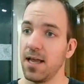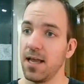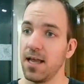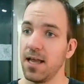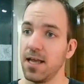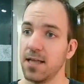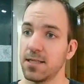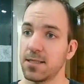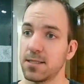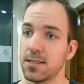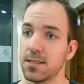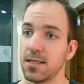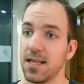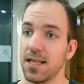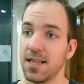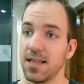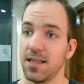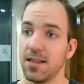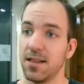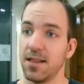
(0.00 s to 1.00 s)
it's
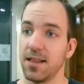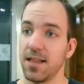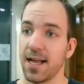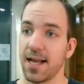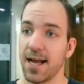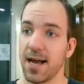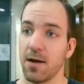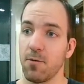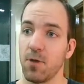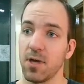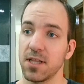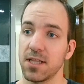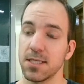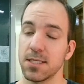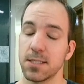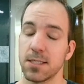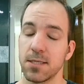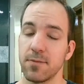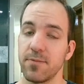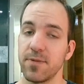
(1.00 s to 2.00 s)
like I want
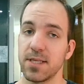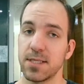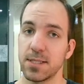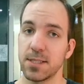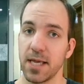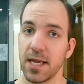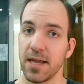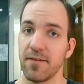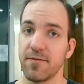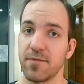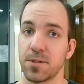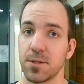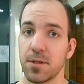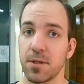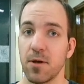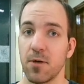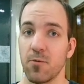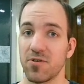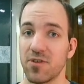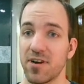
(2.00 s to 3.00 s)
this to be safe so
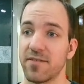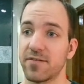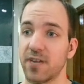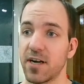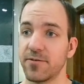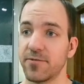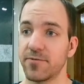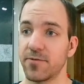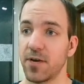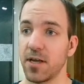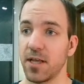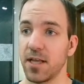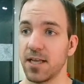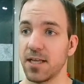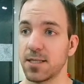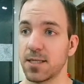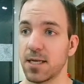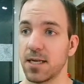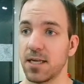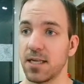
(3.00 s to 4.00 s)
that wherever I run it,
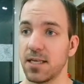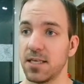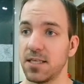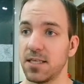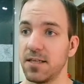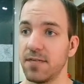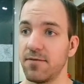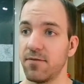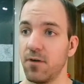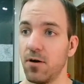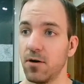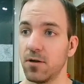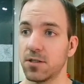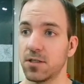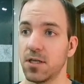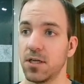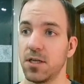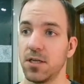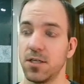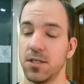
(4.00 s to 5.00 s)
it's going to default